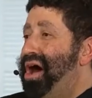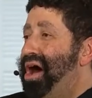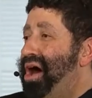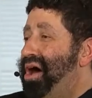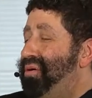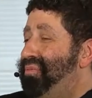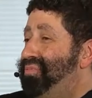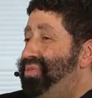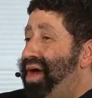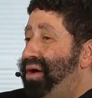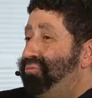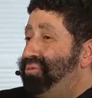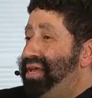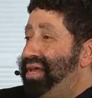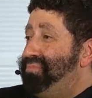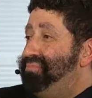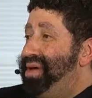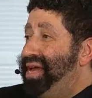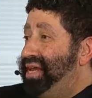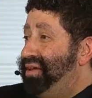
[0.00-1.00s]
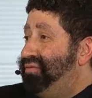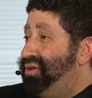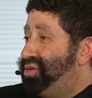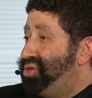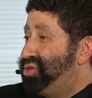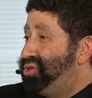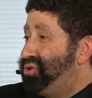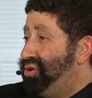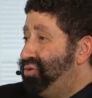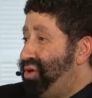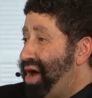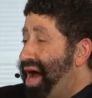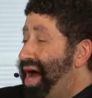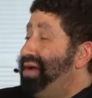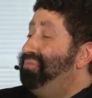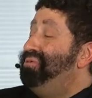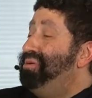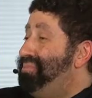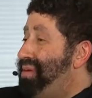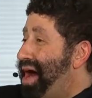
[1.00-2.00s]
That many of us.
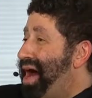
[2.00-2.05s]
I